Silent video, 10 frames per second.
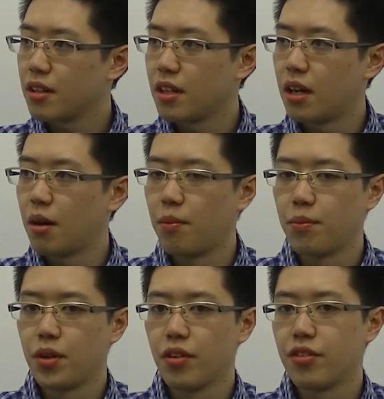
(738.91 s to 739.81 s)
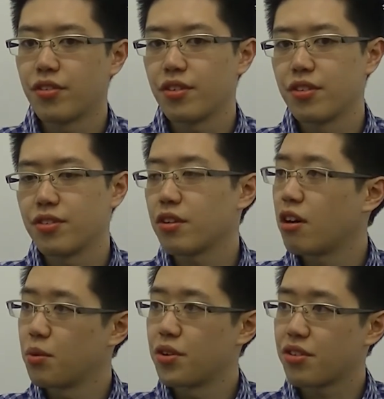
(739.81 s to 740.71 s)
There's the
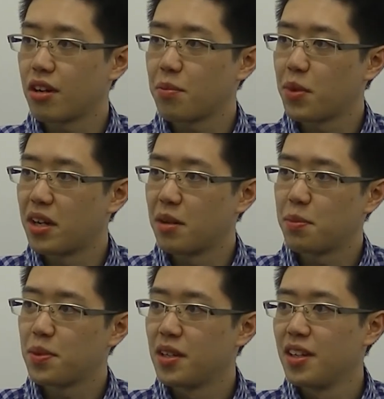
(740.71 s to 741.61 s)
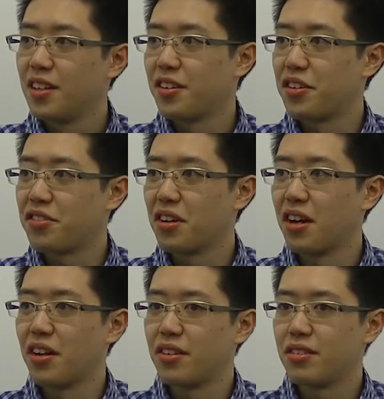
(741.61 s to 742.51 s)
hardware startup meetup. There's
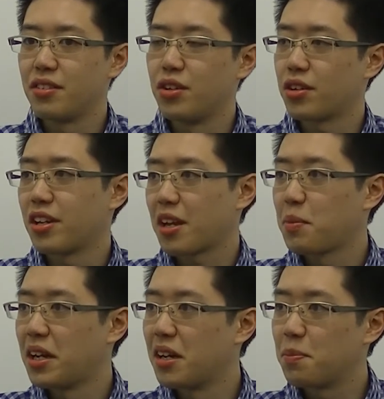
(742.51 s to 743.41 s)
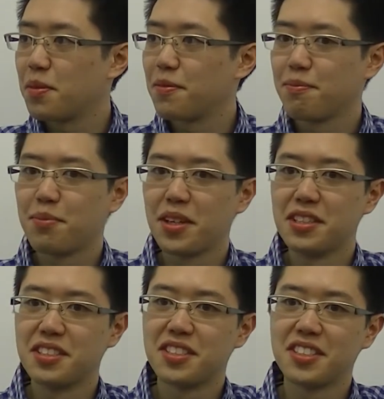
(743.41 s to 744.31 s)
the New York Tech meetup.
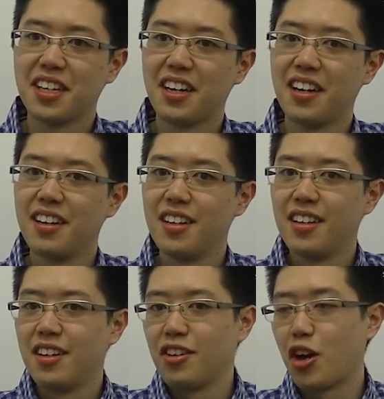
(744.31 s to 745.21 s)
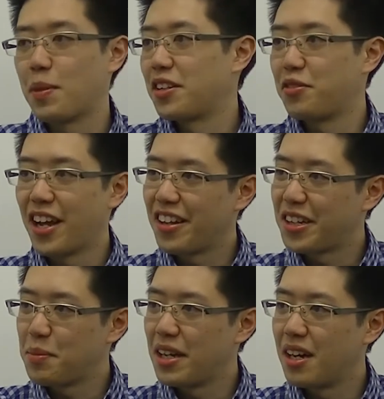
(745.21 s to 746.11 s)
There's augmented
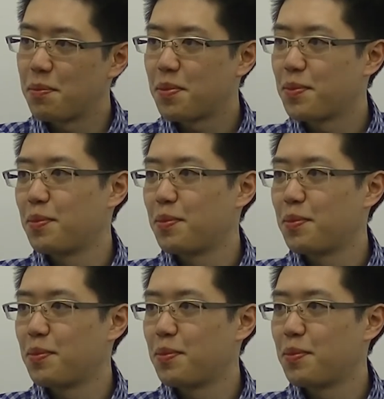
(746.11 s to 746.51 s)
reality meetup.